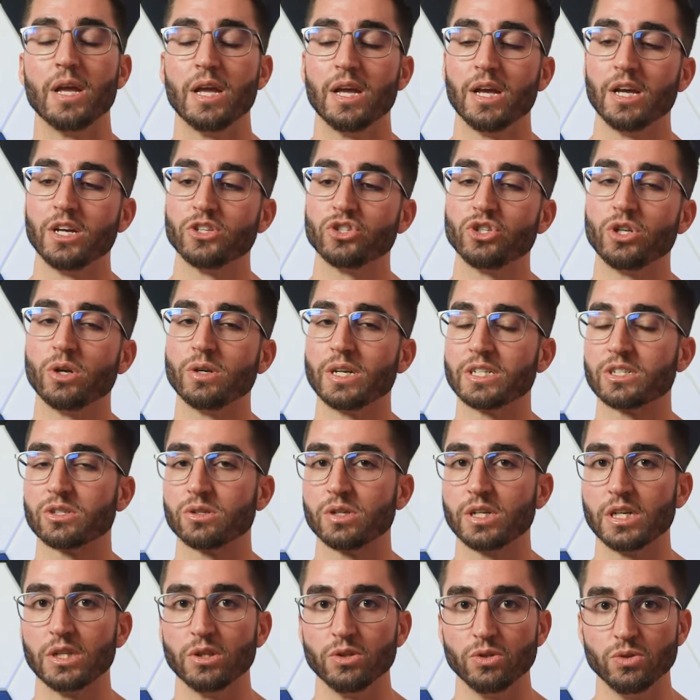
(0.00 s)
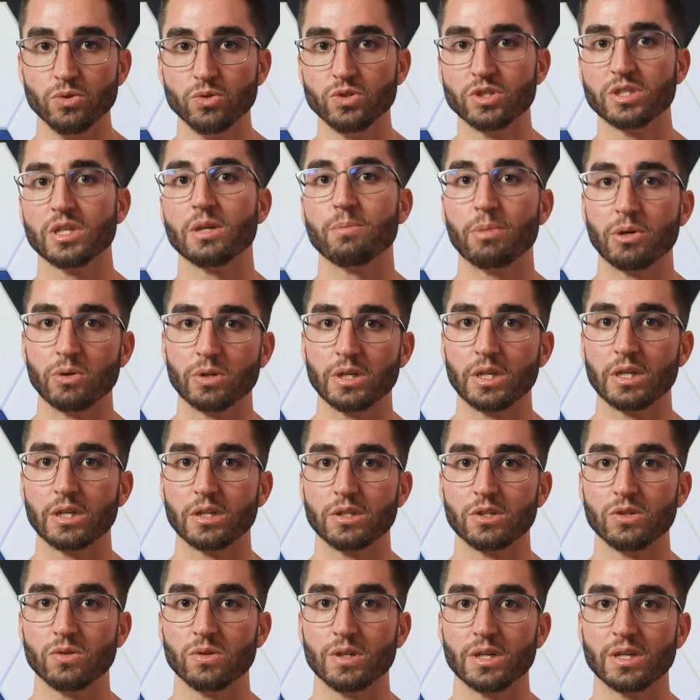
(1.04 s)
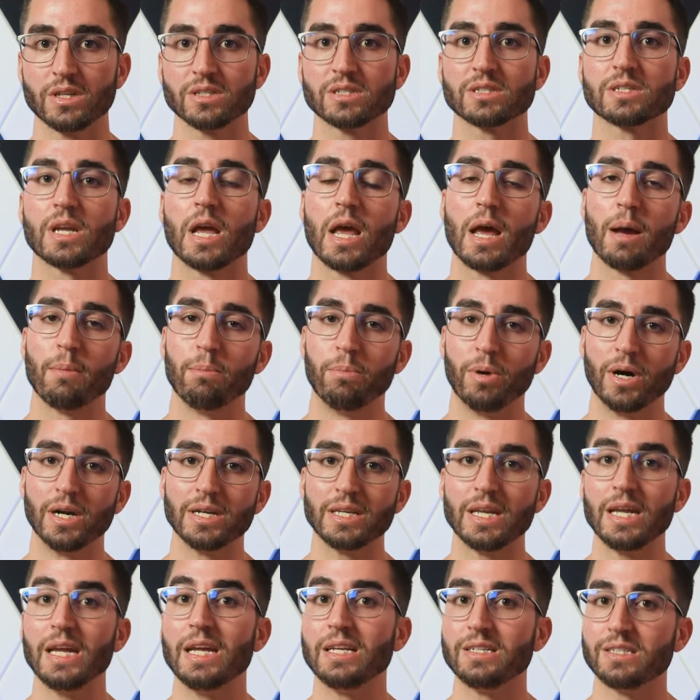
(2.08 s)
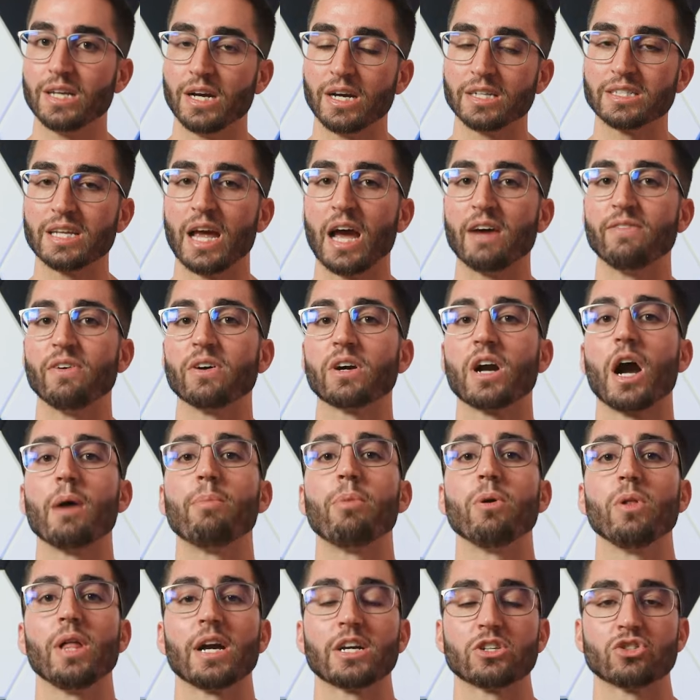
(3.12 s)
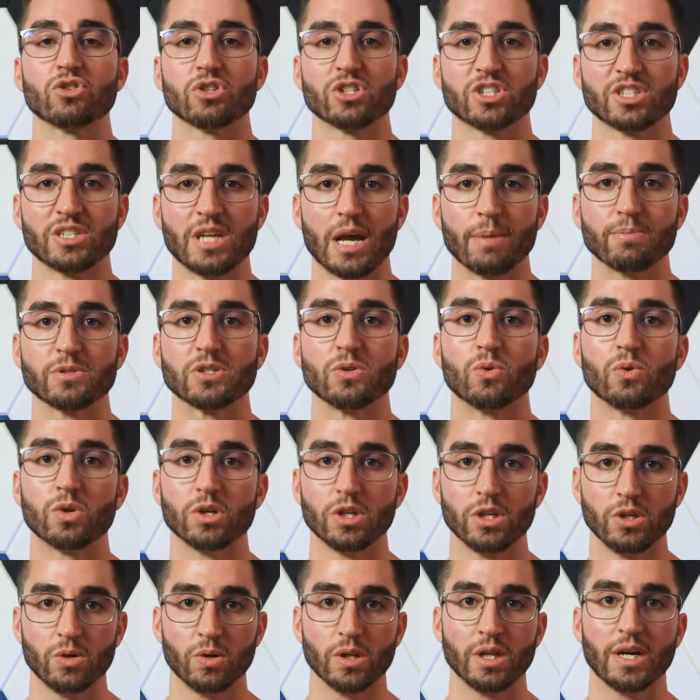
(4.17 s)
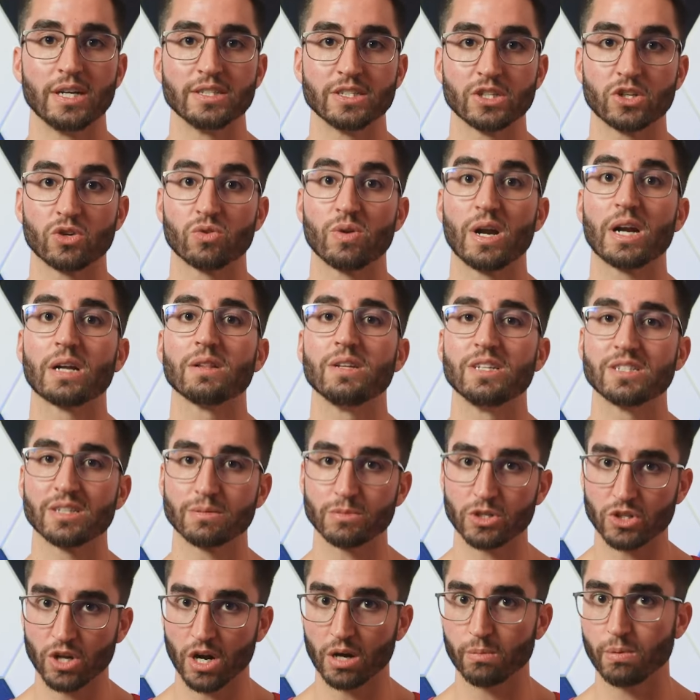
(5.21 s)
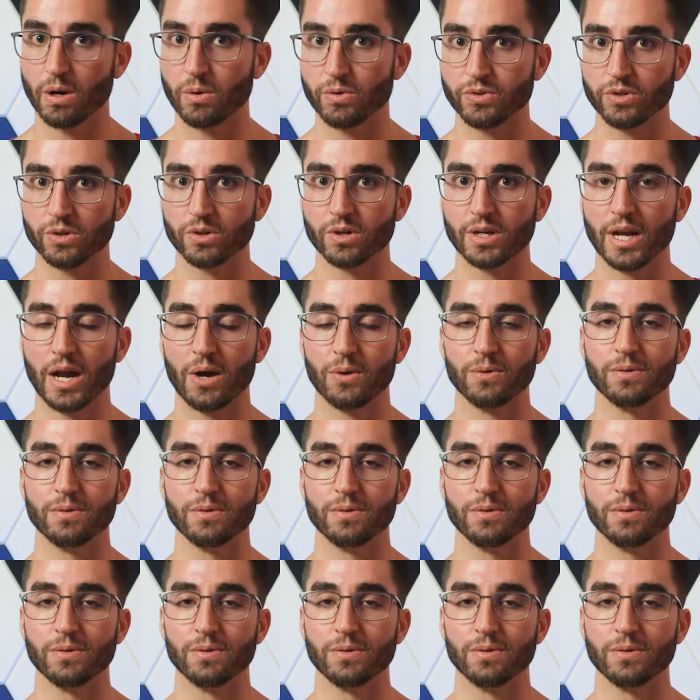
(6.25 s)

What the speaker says: So you don't necessarily lose the ability to do this, but it does have a couple extra steps in order to utilize it correctly, something to talk about with your accountant.